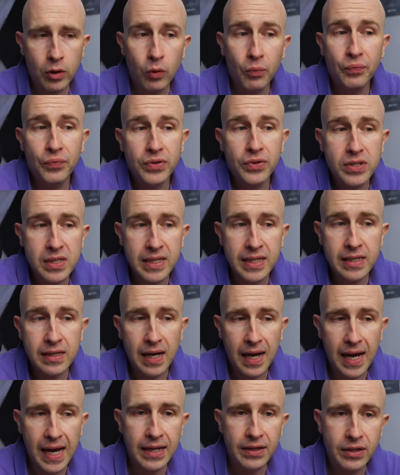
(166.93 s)
obviously
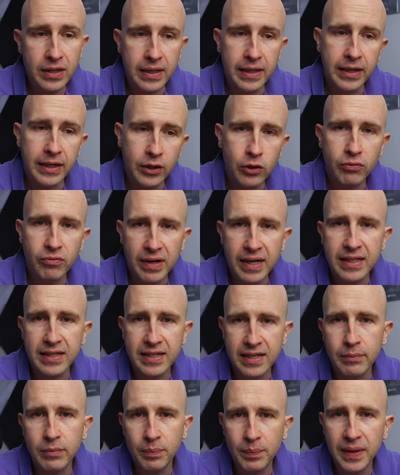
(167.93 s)
had the incorrect
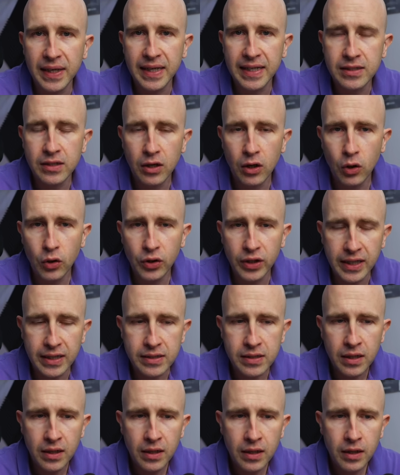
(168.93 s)
number plate on
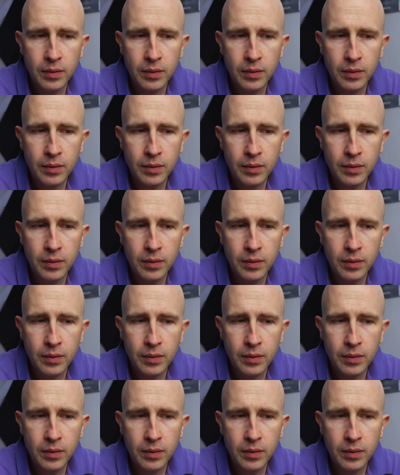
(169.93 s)
it.